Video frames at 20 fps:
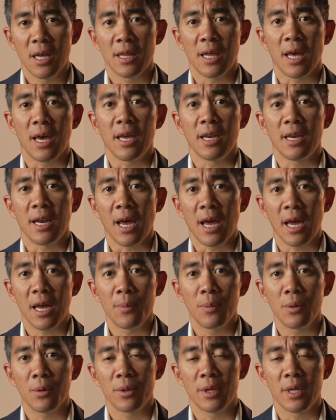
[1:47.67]
that
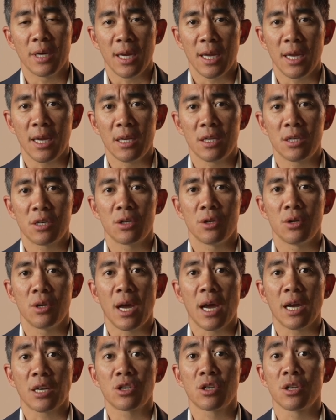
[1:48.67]
enable the knee to
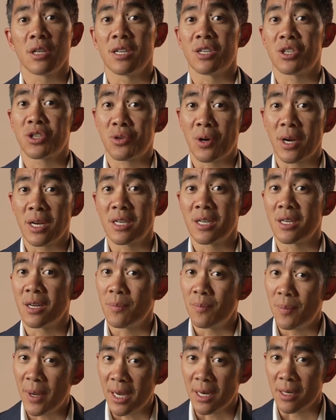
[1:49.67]
actually straighten
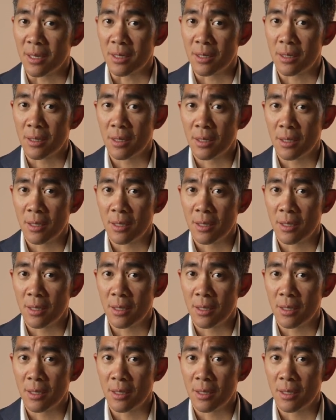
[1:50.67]
and bend.